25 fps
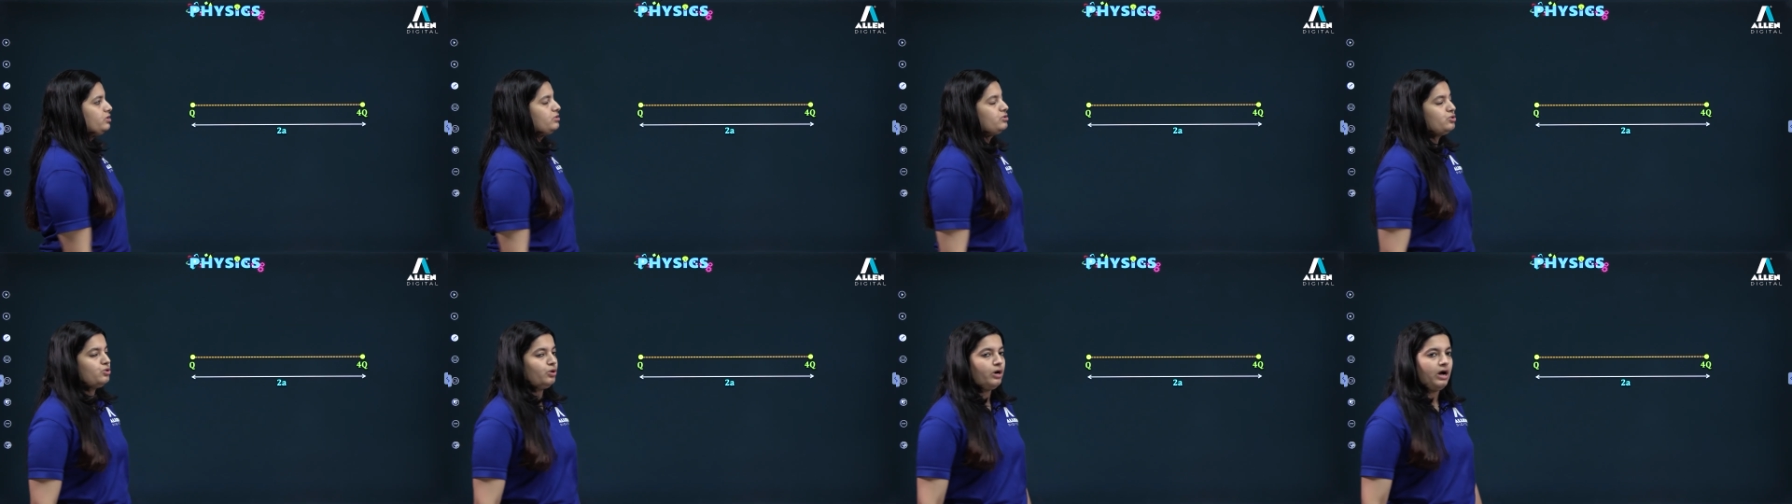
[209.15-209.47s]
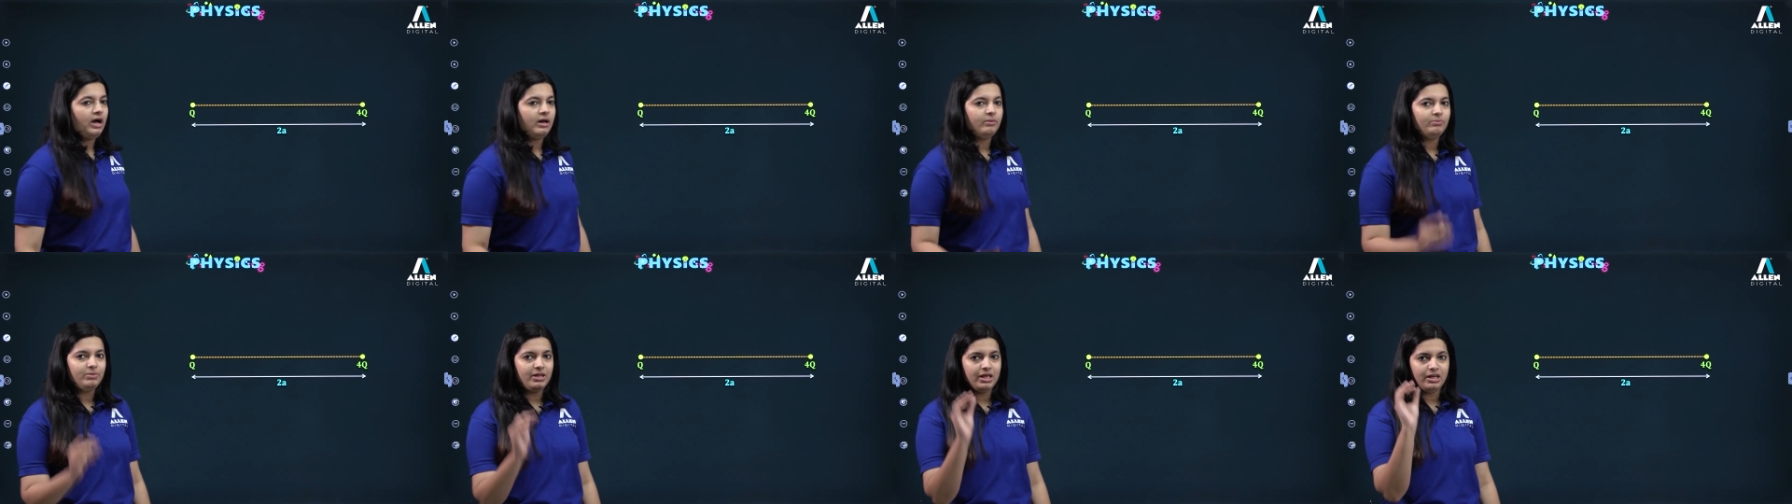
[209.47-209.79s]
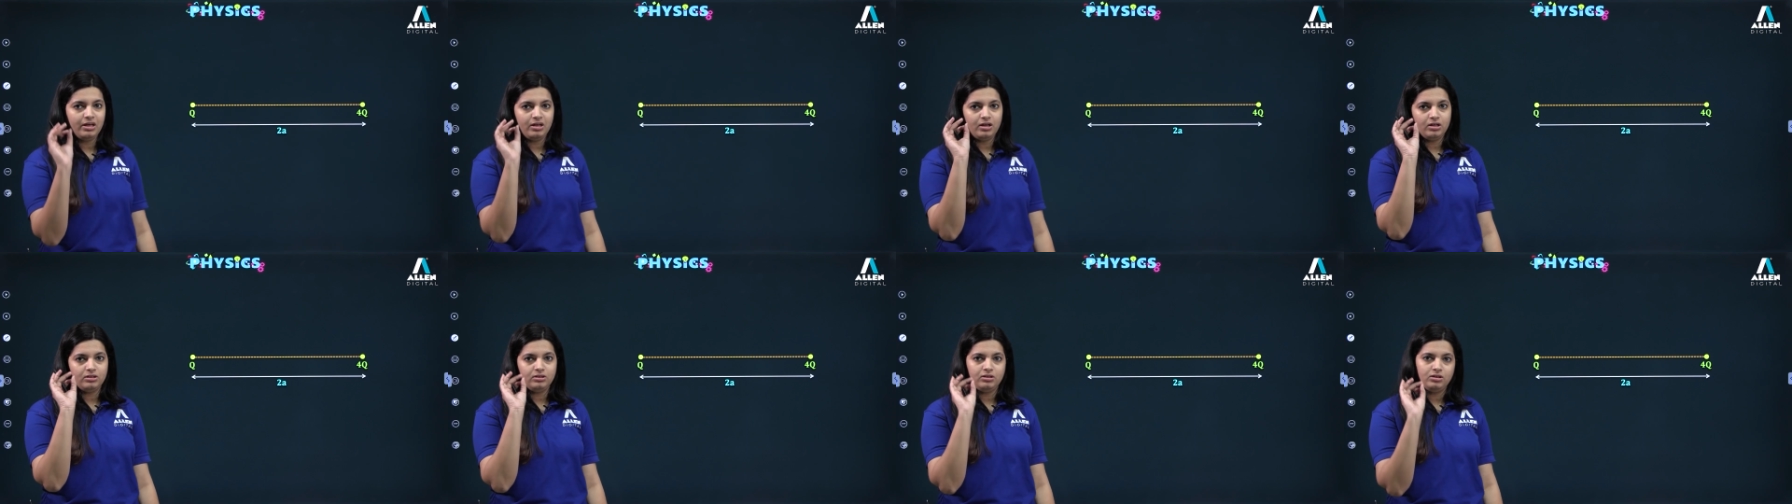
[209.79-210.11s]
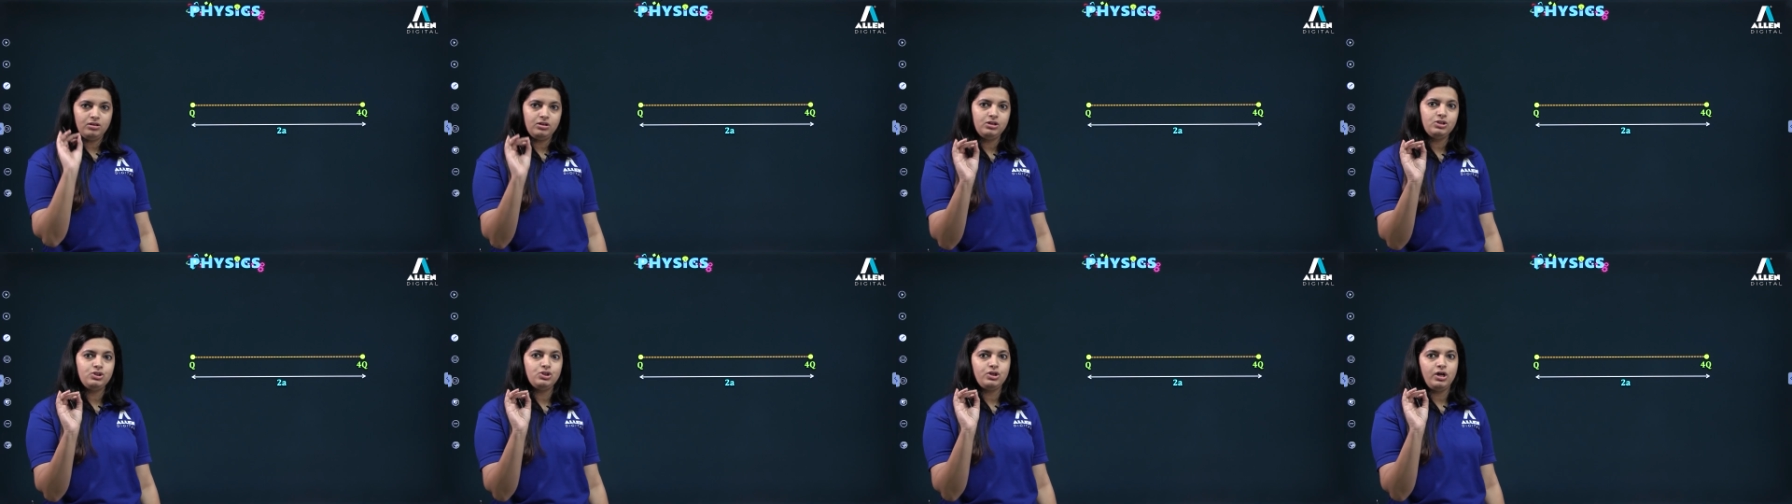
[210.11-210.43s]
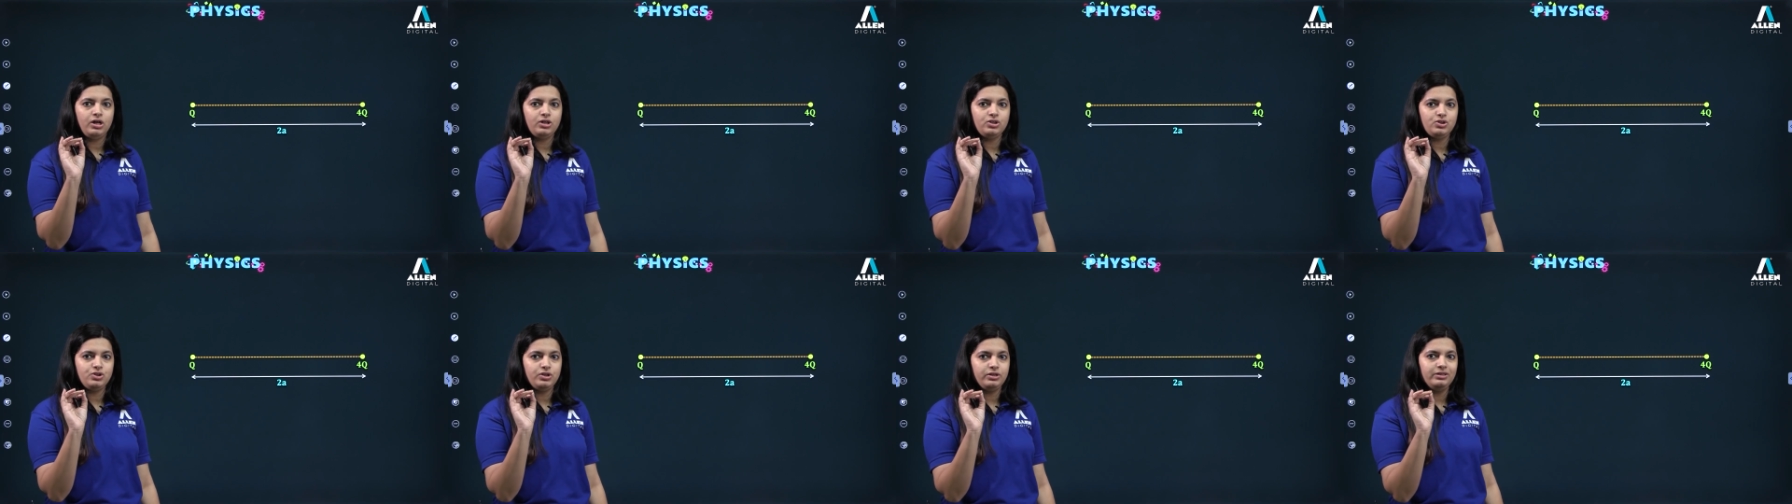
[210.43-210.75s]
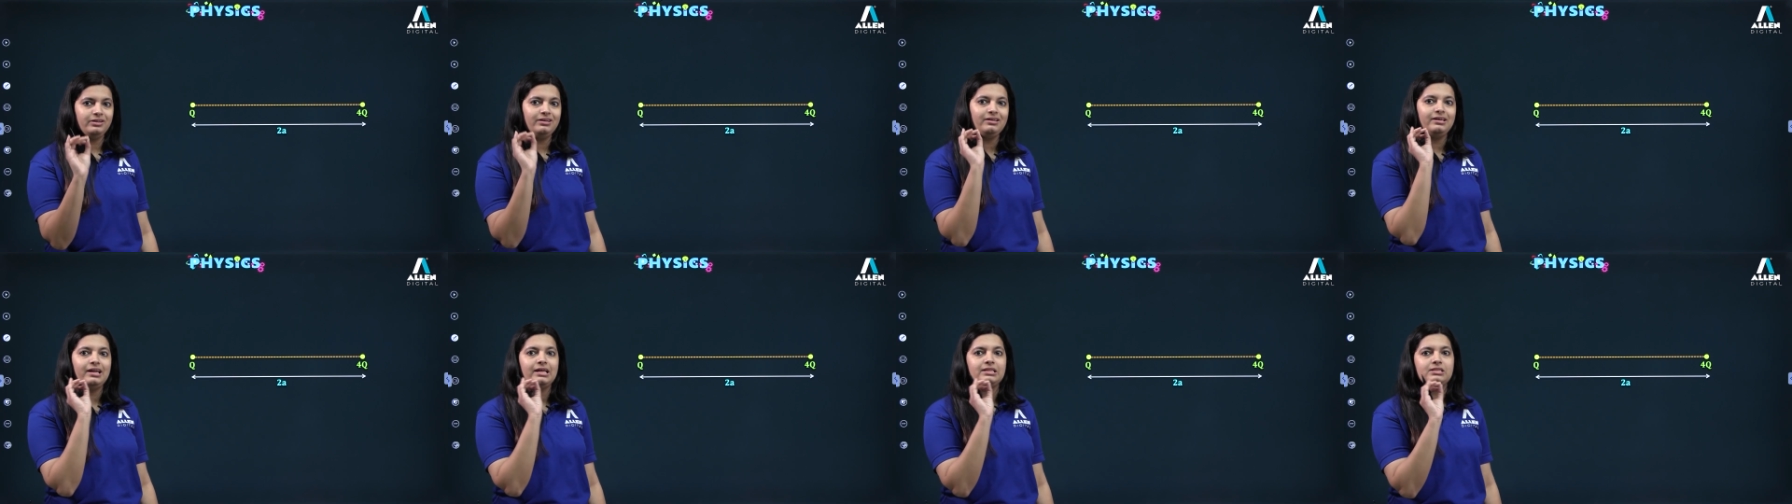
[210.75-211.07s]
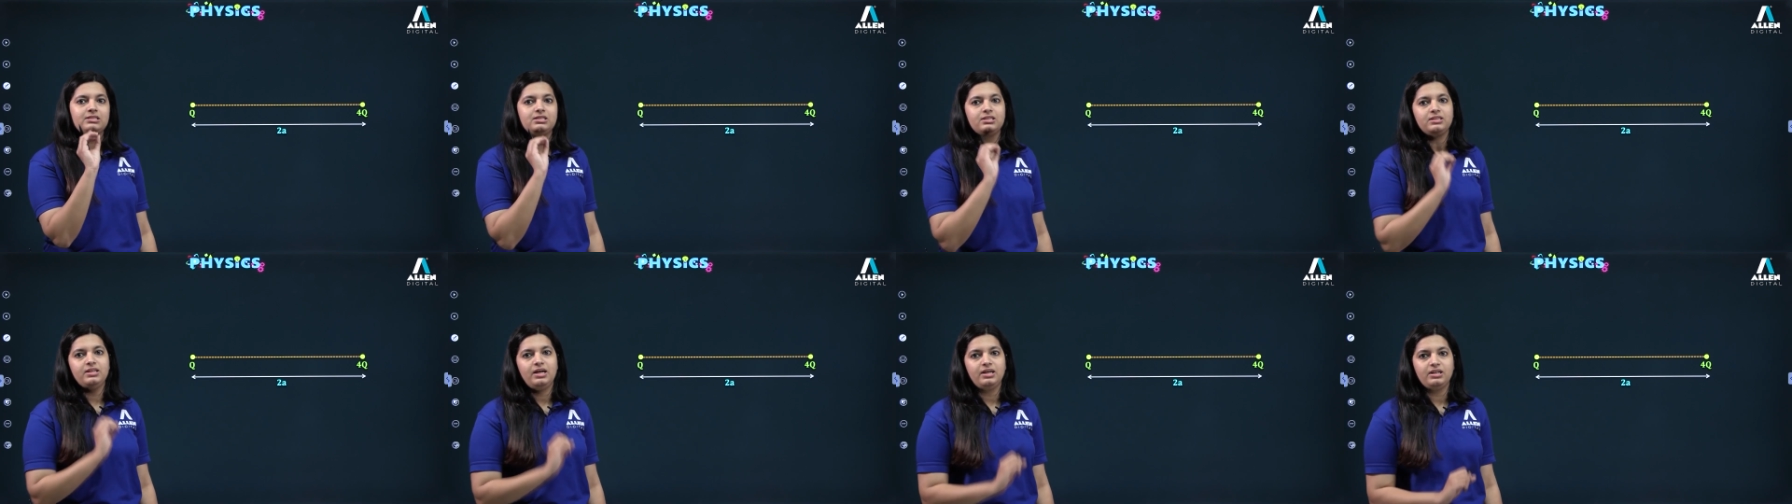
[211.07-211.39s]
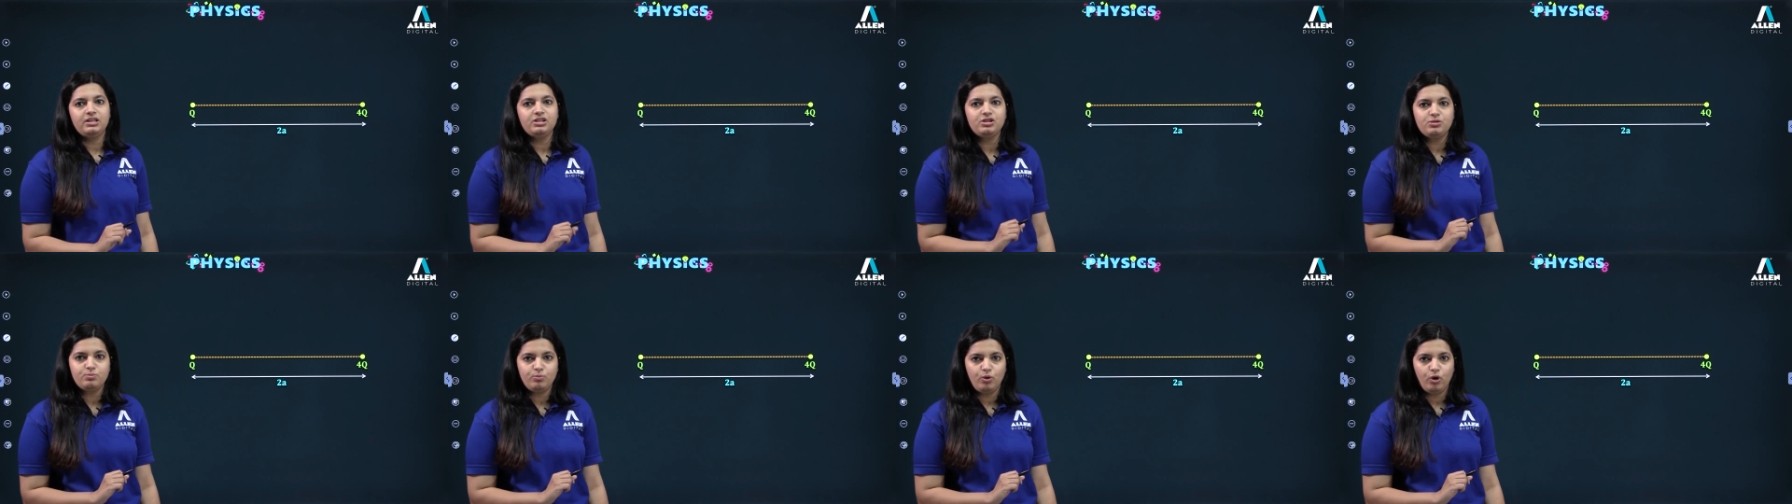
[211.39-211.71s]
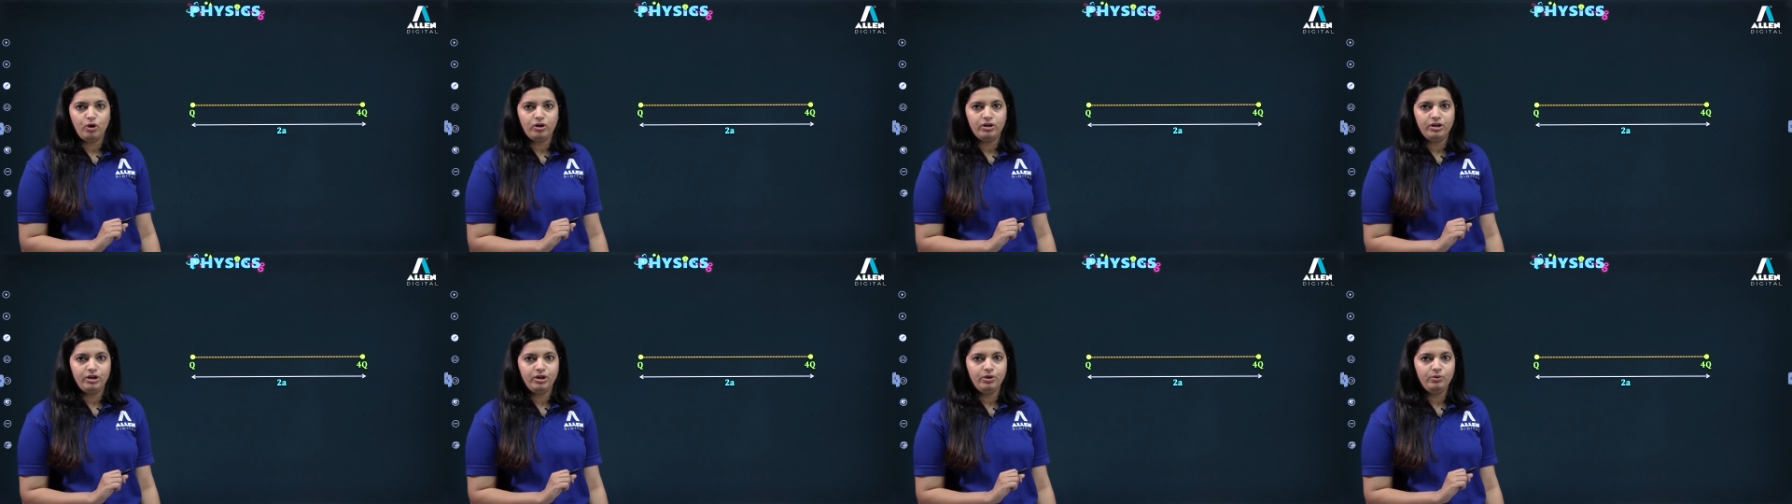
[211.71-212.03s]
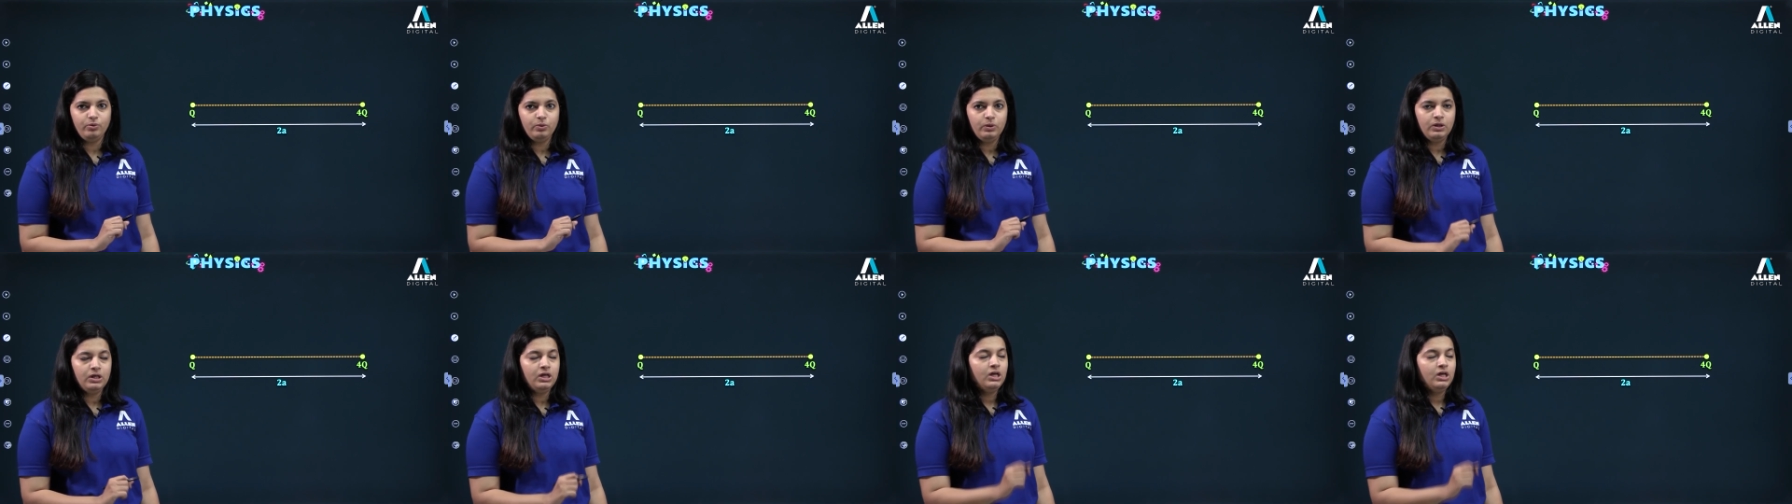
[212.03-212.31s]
So I am taking a third charge here. Let's say that is small q.